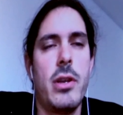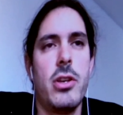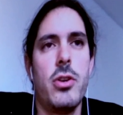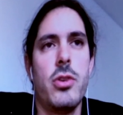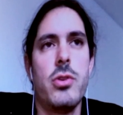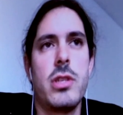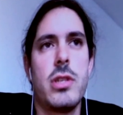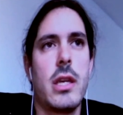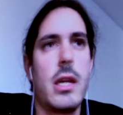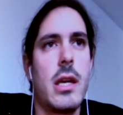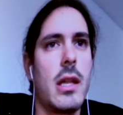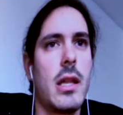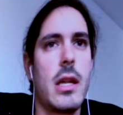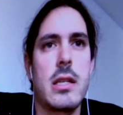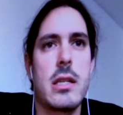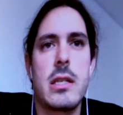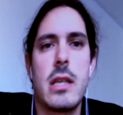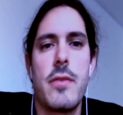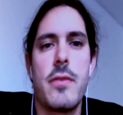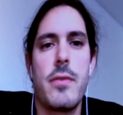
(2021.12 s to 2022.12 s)
We've been
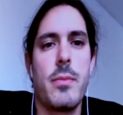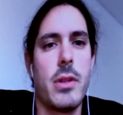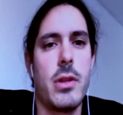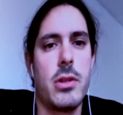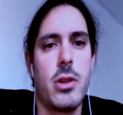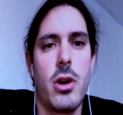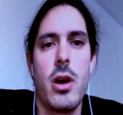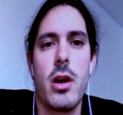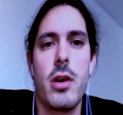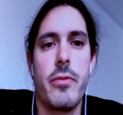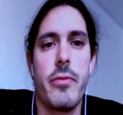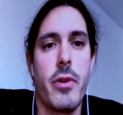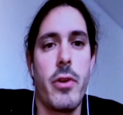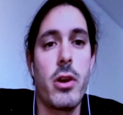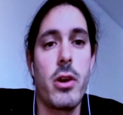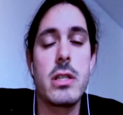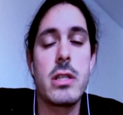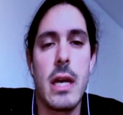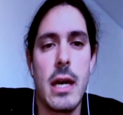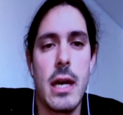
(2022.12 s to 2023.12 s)
using it, like I said, from the
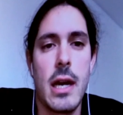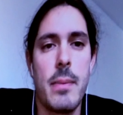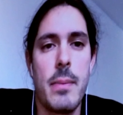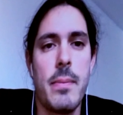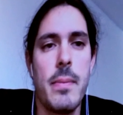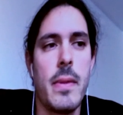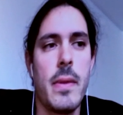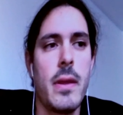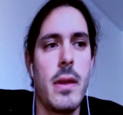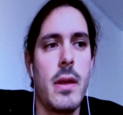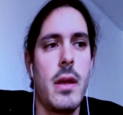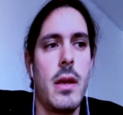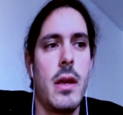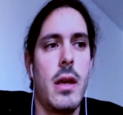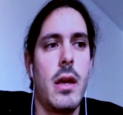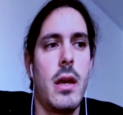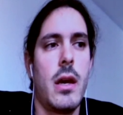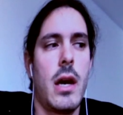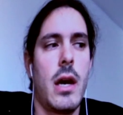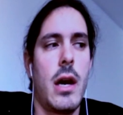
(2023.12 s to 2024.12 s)
dawn of our time.
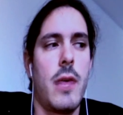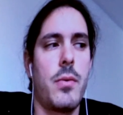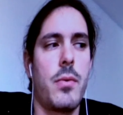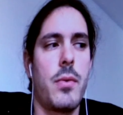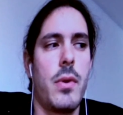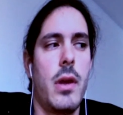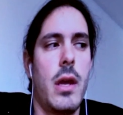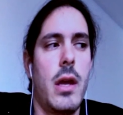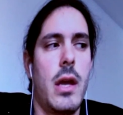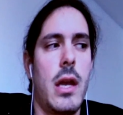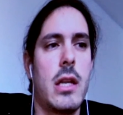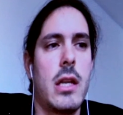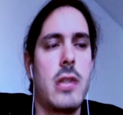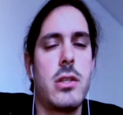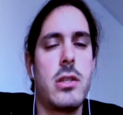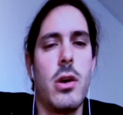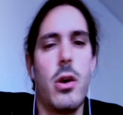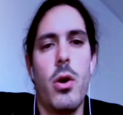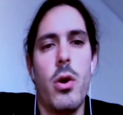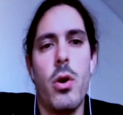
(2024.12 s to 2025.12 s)
And
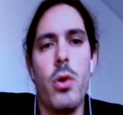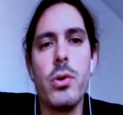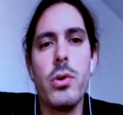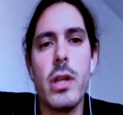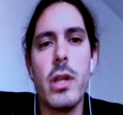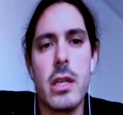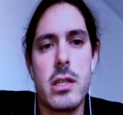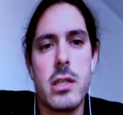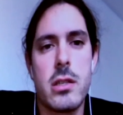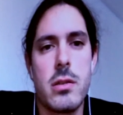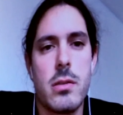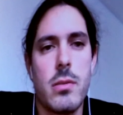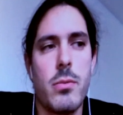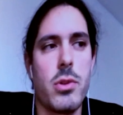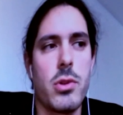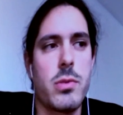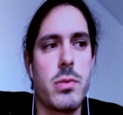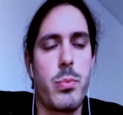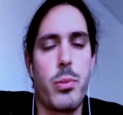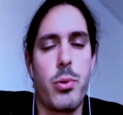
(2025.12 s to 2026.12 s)
it's the oldest,
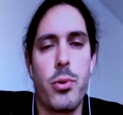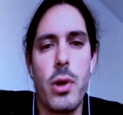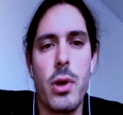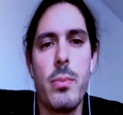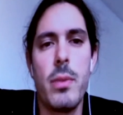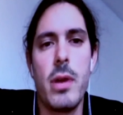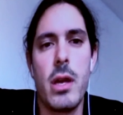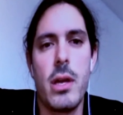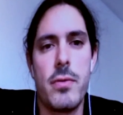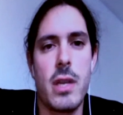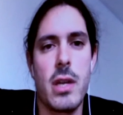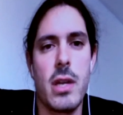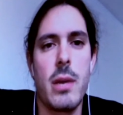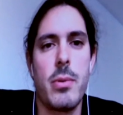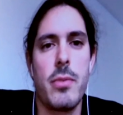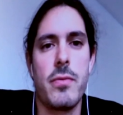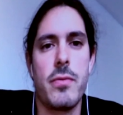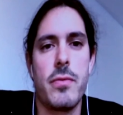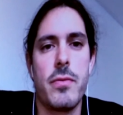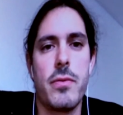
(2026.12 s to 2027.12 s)
most primitive
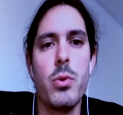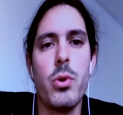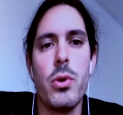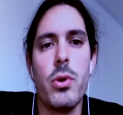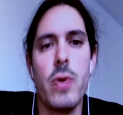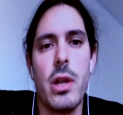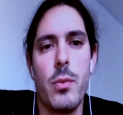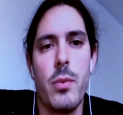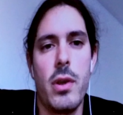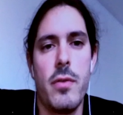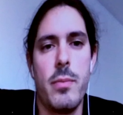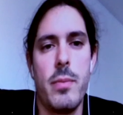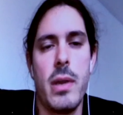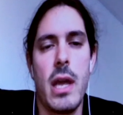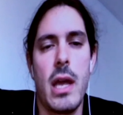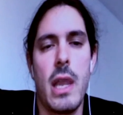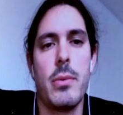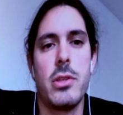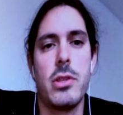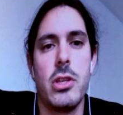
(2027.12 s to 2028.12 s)
type of tool that we've
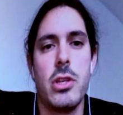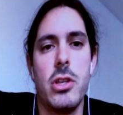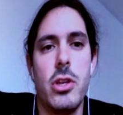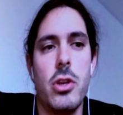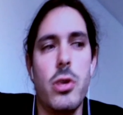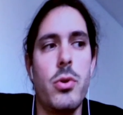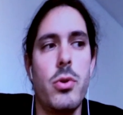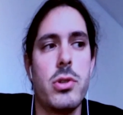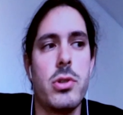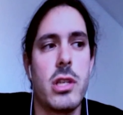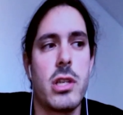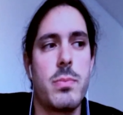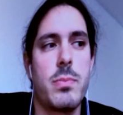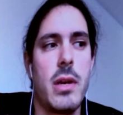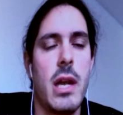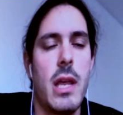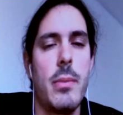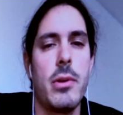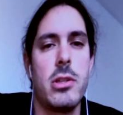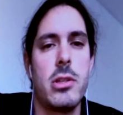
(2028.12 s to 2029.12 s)
been able to use that's
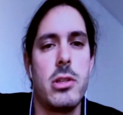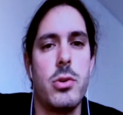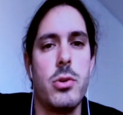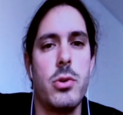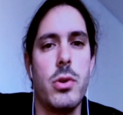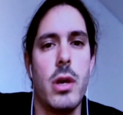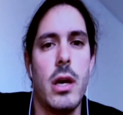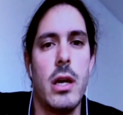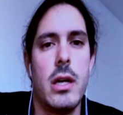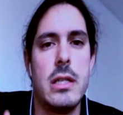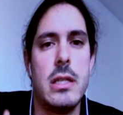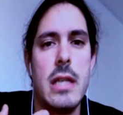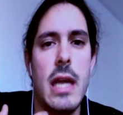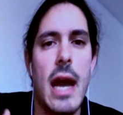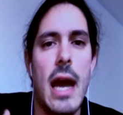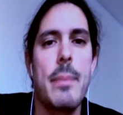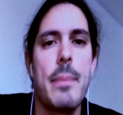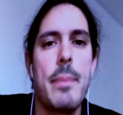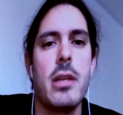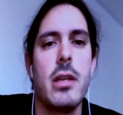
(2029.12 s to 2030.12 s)
been able to adapt